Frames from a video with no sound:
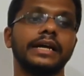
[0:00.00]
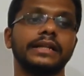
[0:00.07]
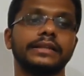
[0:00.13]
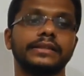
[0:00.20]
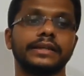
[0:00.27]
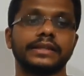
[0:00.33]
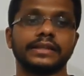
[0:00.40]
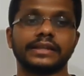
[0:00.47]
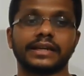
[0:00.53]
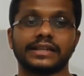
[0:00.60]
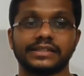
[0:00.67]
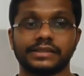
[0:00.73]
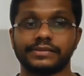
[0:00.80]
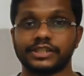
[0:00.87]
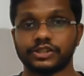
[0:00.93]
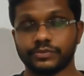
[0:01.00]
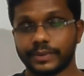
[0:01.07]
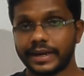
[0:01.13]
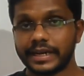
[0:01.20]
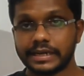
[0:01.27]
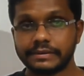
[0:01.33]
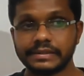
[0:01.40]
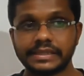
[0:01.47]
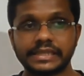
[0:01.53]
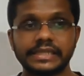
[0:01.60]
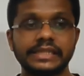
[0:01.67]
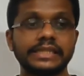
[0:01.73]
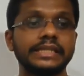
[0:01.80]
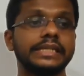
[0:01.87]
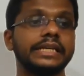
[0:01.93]
Then conservation of
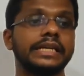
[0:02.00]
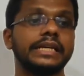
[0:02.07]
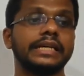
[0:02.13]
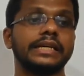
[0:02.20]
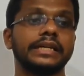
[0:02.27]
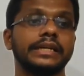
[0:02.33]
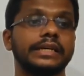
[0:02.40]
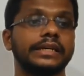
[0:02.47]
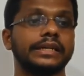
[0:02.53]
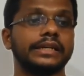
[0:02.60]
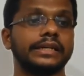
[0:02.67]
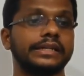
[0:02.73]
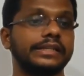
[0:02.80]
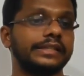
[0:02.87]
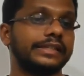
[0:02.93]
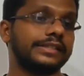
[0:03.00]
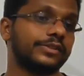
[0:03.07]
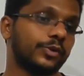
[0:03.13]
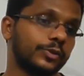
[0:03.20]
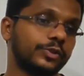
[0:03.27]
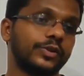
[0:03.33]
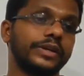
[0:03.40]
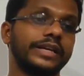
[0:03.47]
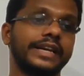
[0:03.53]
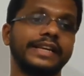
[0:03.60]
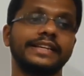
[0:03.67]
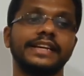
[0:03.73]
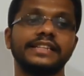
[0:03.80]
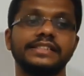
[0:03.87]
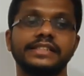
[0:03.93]
biodiversity. It is also
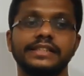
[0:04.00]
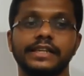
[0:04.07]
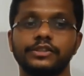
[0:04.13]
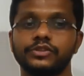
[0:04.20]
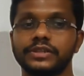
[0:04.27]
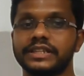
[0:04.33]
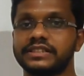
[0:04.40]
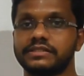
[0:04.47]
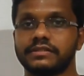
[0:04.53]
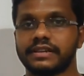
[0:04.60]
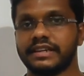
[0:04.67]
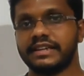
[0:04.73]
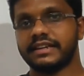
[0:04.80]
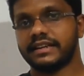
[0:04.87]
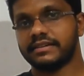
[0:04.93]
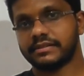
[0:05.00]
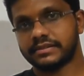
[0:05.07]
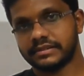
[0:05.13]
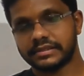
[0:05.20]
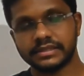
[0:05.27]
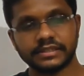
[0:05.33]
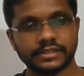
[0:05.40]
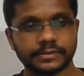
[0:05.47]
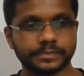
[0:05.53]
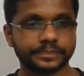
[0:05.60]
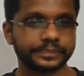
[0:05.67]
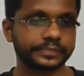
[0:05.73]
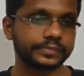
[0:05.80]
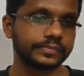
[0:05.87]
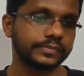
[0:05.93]
engaged in education, training, and research,
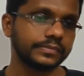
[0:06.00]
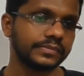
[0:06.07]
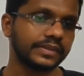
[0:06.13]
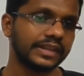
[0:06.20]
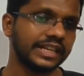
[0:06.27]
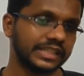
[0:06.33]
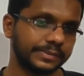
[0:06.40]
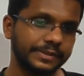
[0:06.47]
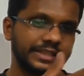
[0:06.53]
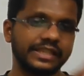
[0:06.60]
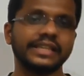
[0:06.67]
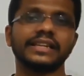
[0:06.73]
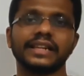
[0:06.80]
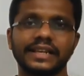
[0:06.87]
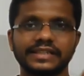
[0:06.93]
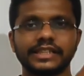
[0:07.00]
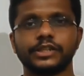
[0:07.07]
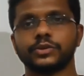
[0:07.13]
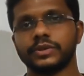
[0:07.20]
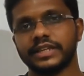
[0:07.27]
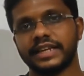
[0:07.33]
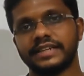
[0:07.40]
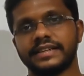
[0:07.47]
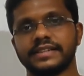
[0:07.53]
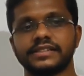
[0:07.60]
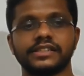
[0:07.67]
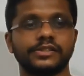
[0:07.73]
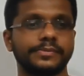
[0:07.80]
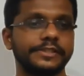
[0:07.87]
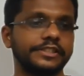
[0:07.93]
especially related to the
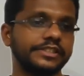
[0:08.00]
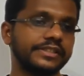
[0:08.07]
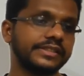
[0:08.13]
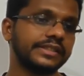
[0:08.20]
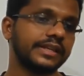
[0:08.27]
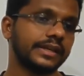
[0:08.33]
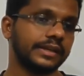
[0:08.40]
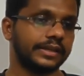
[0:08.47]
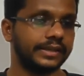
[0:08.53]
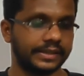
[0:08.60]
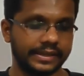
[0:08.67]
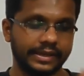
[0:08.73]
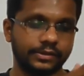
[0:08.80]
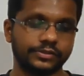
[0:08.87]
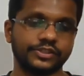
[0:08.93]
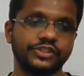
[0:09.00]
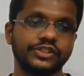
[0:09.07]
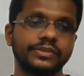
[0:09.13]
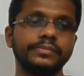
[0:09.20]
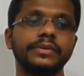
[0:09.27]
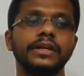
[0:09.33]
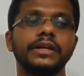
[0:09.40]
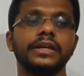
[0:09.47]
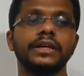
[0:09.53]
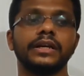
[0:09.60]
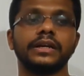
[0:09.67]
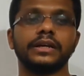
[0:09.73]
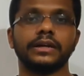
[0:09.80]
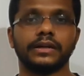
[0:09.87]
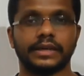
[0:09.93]
endangered species and the ecosystem
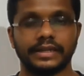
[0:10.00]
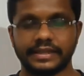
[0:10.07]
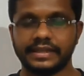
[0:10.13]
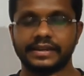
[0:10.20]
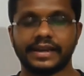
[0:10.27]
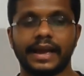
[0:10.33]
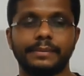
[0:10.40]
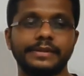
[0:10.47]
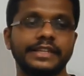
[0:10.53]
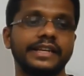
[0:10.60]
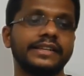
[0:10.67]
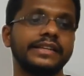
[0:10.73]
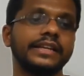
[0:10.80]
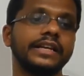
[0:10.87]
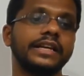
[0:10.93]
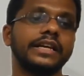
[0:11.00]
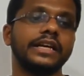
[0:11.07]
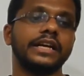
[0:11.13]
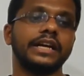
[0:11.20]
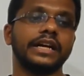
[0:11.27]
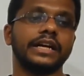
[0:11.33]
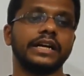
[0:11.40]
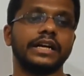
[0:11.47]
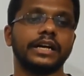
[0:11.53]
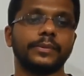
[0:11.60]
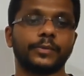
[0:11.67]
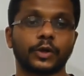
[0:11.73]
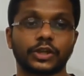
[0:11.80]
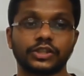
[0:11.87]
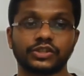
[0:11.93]
and their habitat.
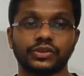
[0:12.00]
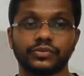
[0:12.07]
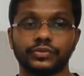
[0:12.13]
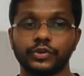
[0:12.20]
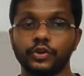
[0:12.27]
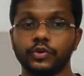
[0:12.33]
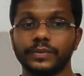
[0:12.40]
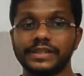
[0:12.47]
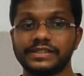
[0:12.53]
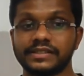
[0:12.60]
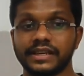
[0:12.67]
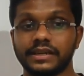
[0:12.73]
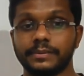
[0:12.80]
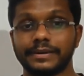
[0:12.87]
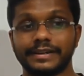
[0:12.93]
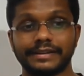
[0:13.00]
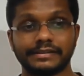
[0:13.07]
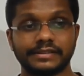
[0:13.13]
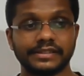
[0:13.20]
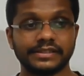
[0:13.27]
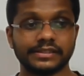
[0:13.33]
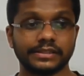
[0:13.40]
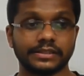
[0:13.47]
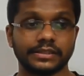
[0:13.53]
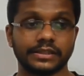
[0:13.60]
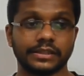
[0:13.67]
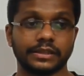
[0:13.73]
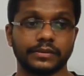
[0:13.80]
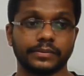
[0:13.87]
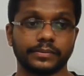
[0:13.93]
Protection of humans and predators.
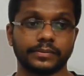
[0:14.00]
If